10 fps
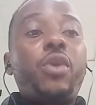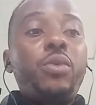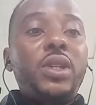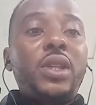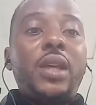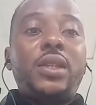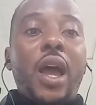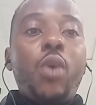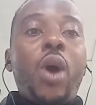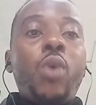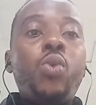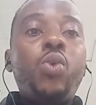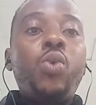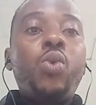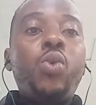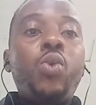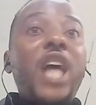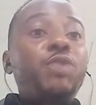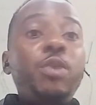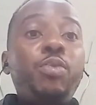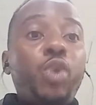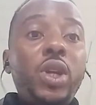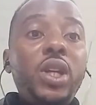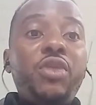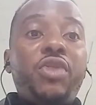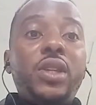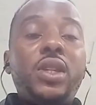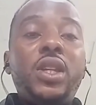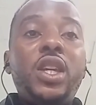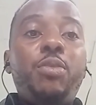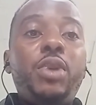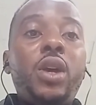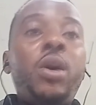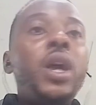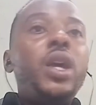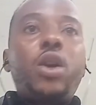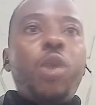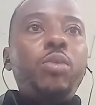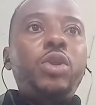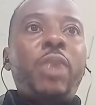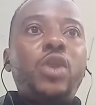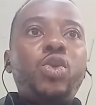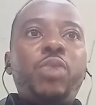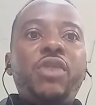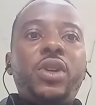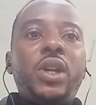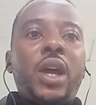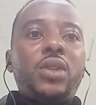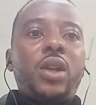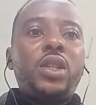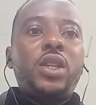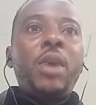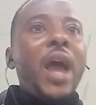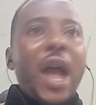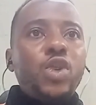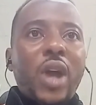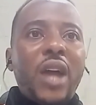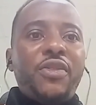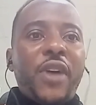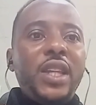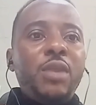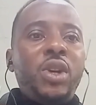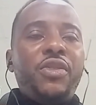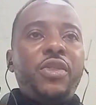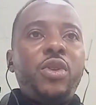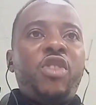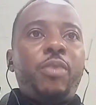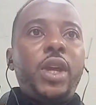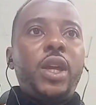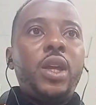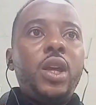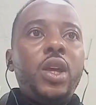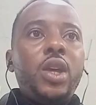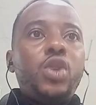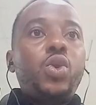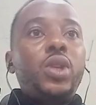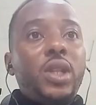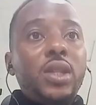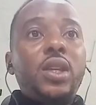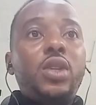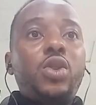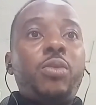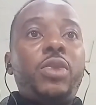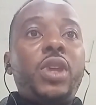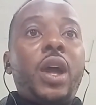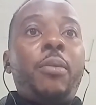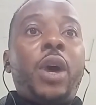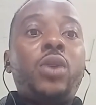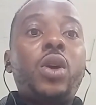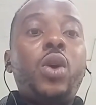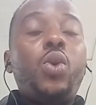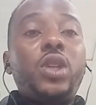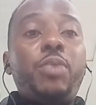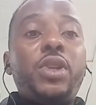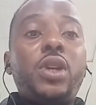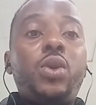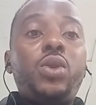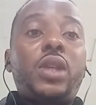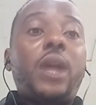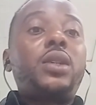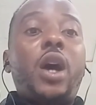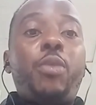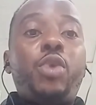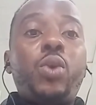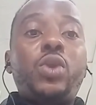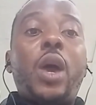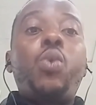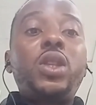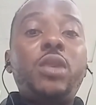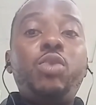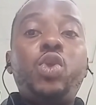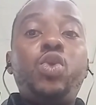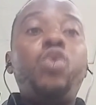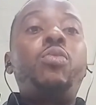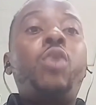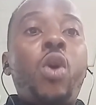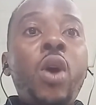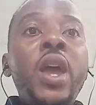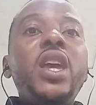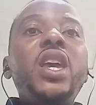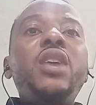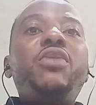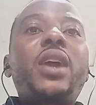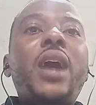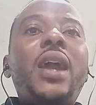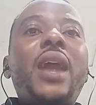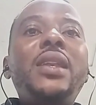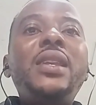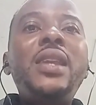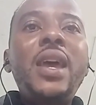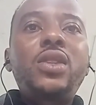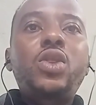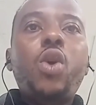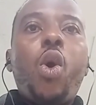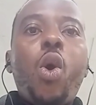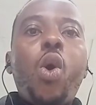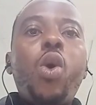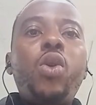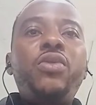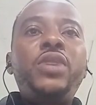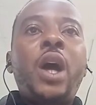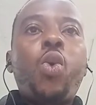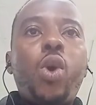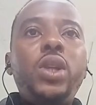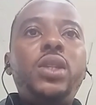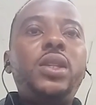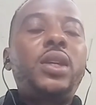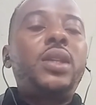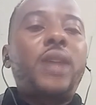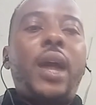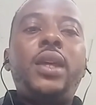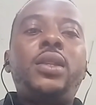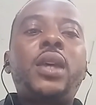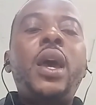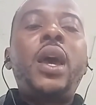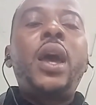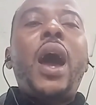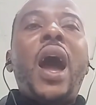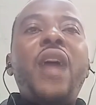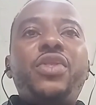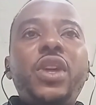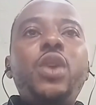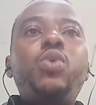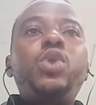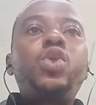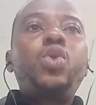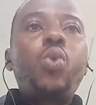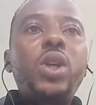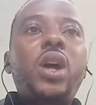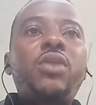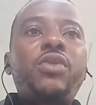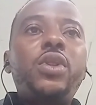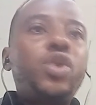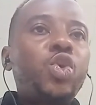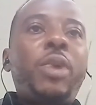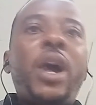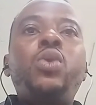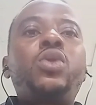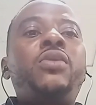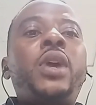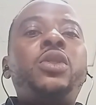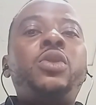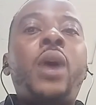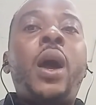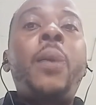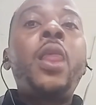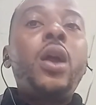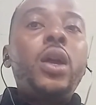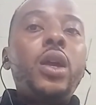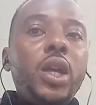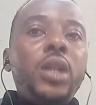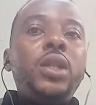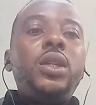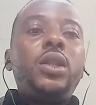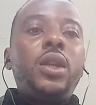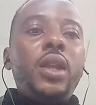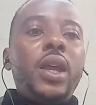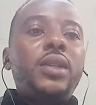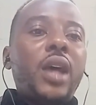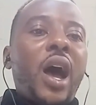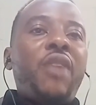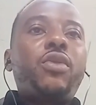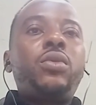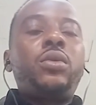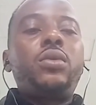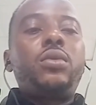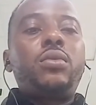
For instance, Taiwo Awoniyi has been bullying defense in the EPL. He comes back to play for the national team, and you can't find him on the field of play. So this says something about Jose Pesero's tactical progress. So I want him to do more. If he can harness all of their qualities and talents, I think we should watch out for the Super Eagles of Nigeria in the next AFCON.